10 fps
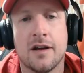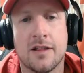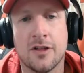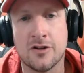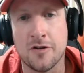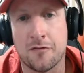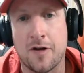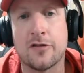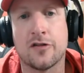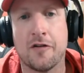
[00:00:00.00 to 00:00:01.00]
the
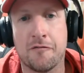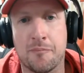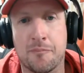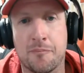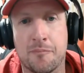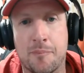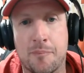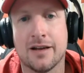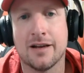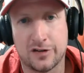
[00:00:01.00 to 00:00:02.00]
defensive back
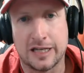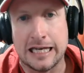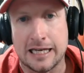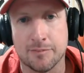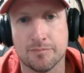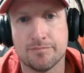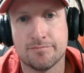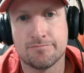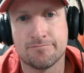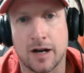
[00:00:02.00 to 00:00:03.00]
scheme,
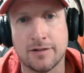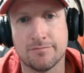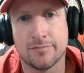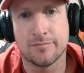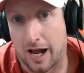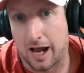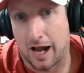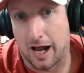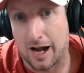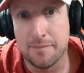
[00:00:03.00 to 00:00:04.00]
right? It's kind of his
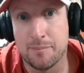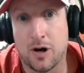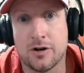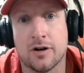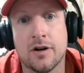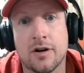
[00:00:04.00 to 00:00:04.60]
bread and butter.